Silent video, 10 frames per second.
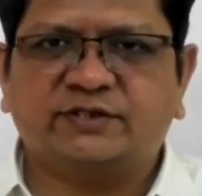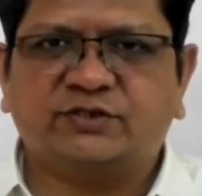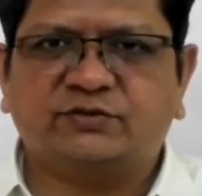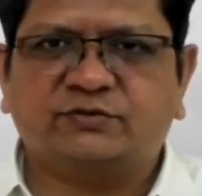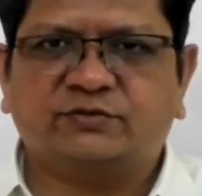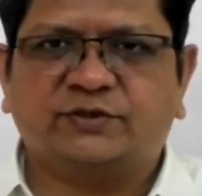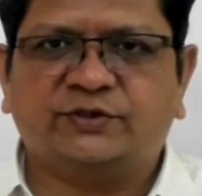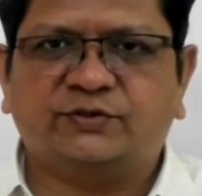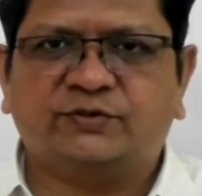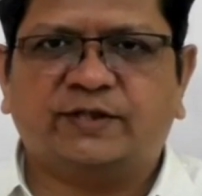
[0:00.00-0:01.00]
so you
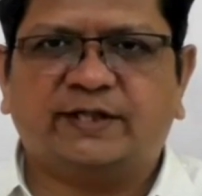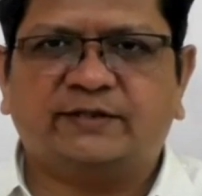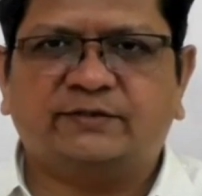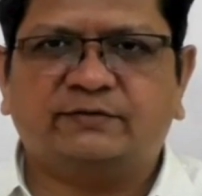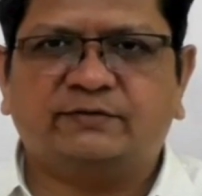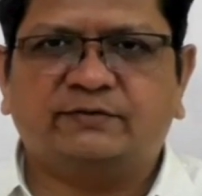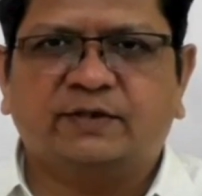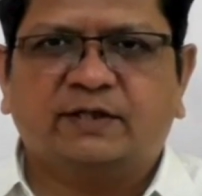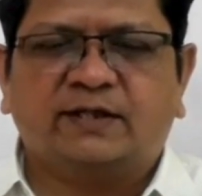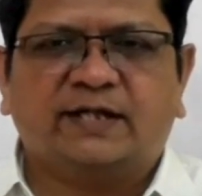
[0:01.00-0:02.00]
don't need to
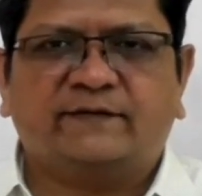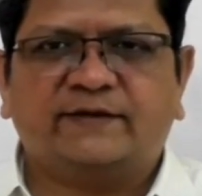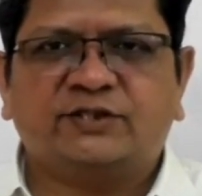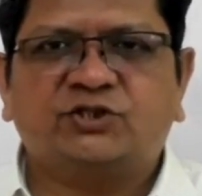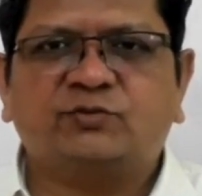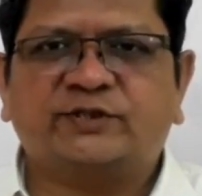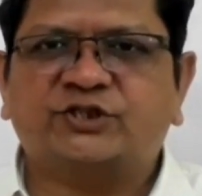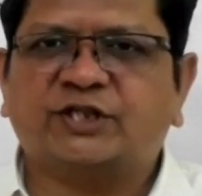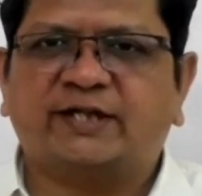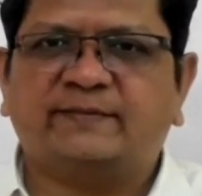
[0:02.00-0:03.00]
invest too much
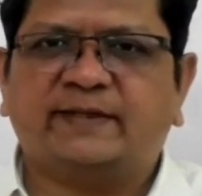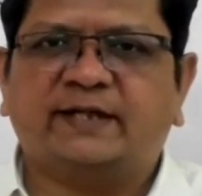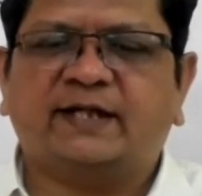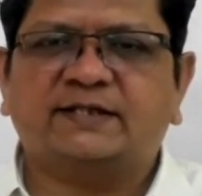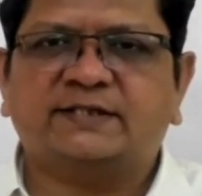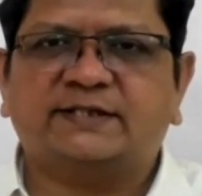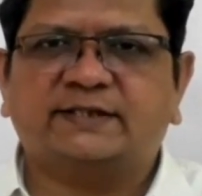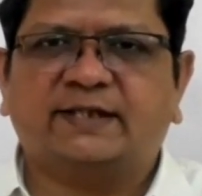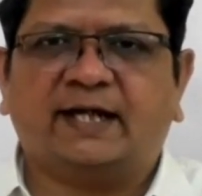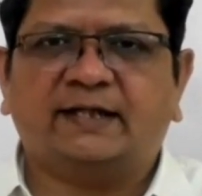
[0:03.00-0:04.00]
time in answering
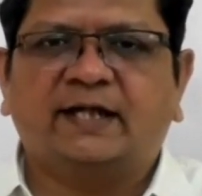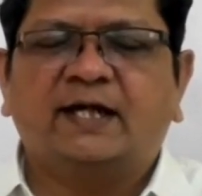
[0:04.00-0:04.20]
that,